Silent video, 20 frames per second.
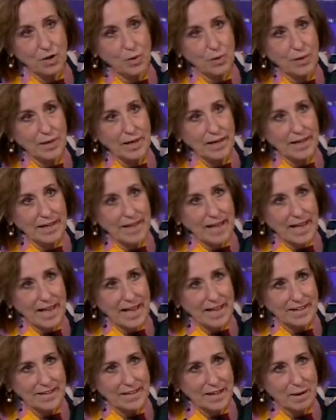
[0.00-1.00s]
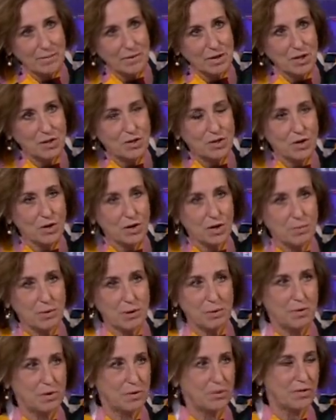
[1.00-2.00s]
going again, I mean, you talk
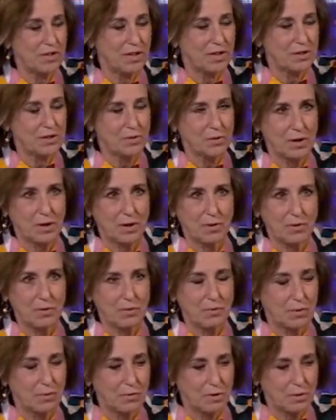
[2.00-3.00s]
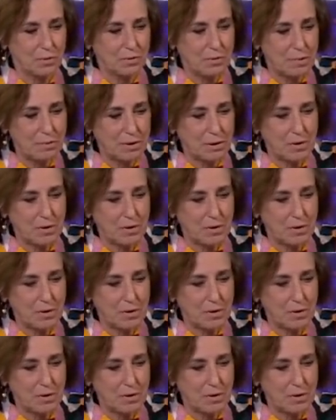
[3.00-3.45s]
about things going, maybe